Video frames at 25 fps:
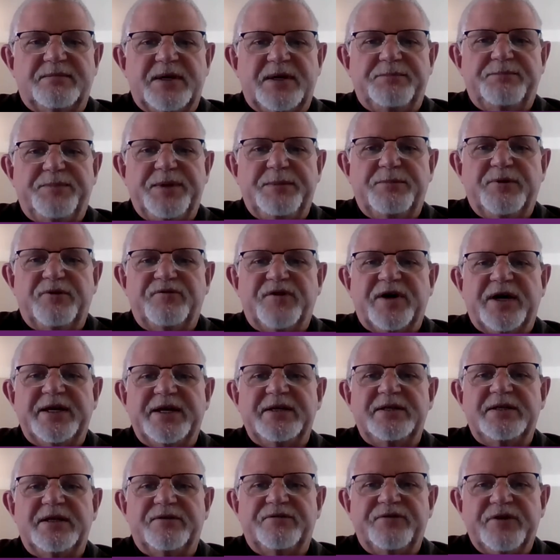But people find
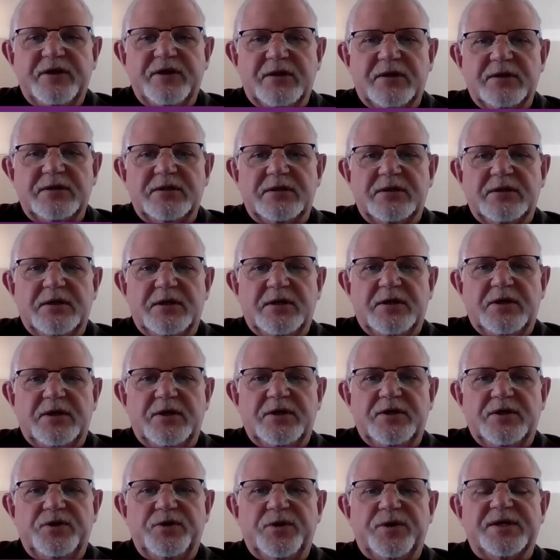it difficult
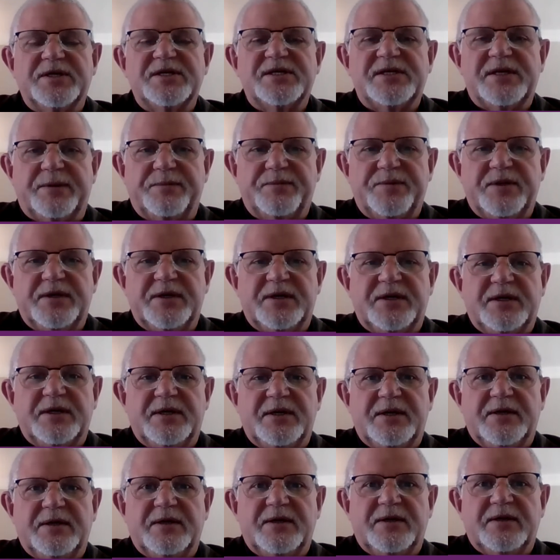to accept
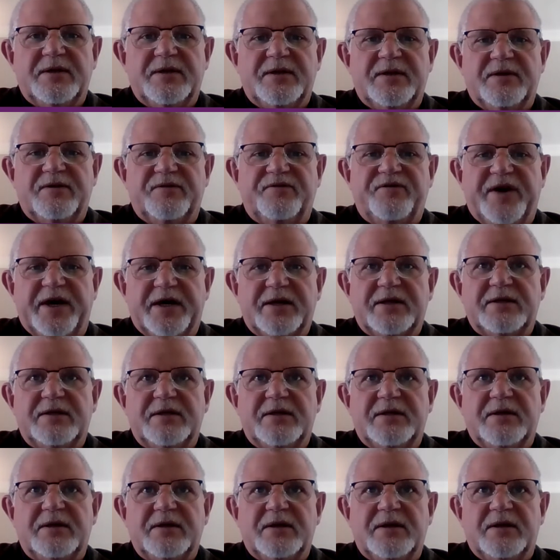the fact
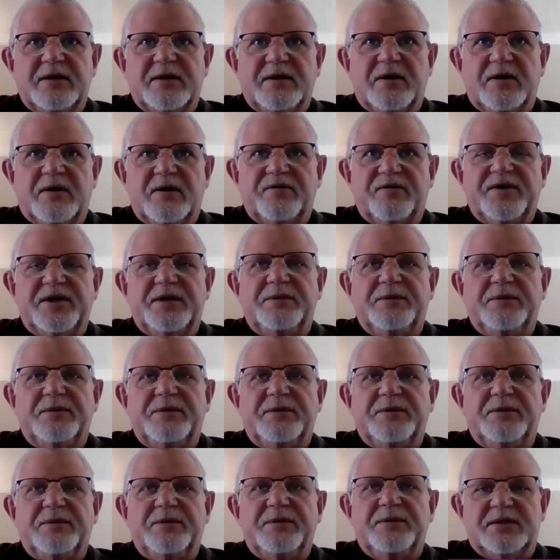of
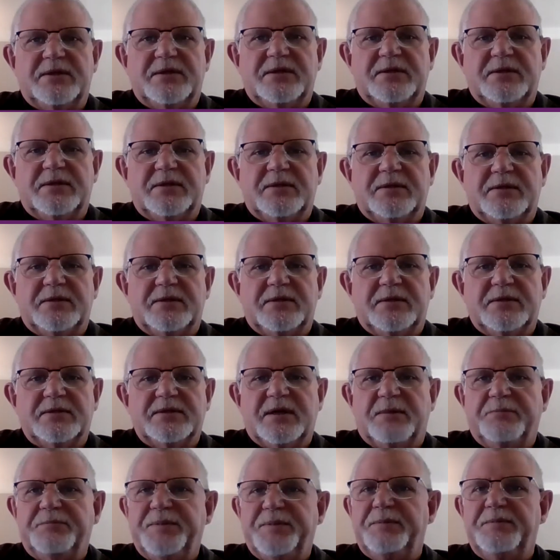impairment.
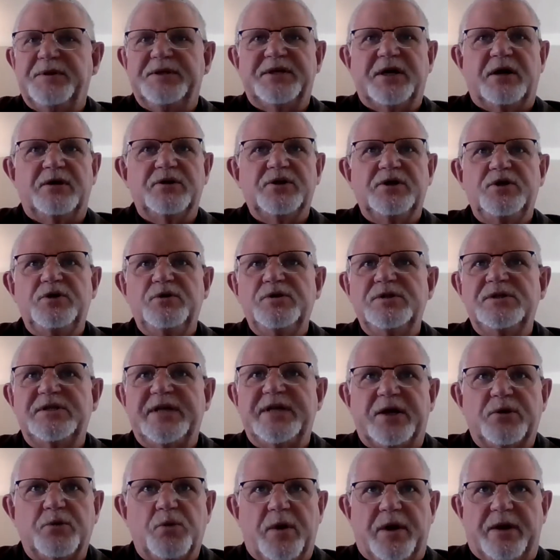Some people don't use
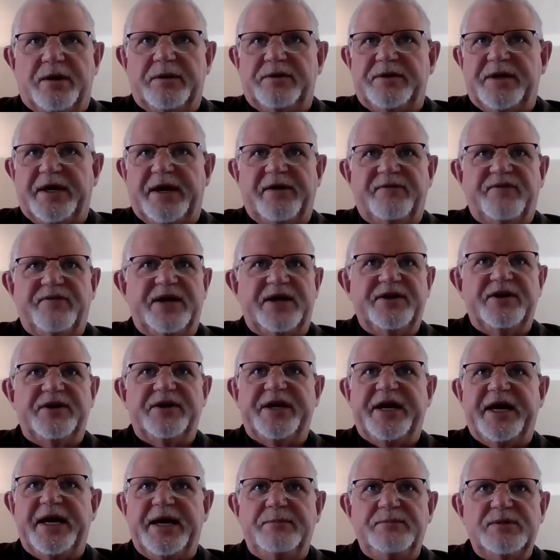that word. They have other
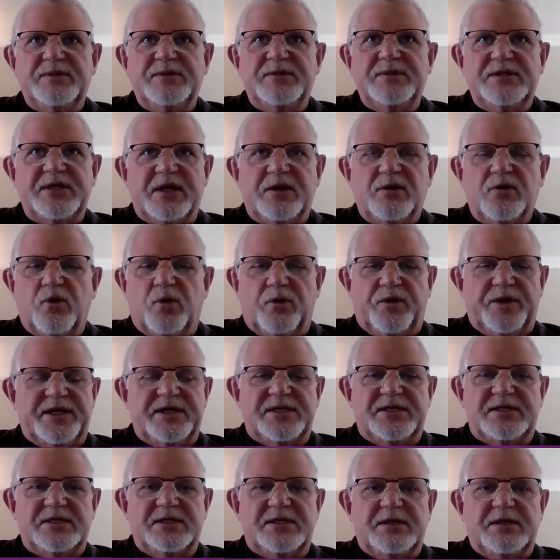names they call this.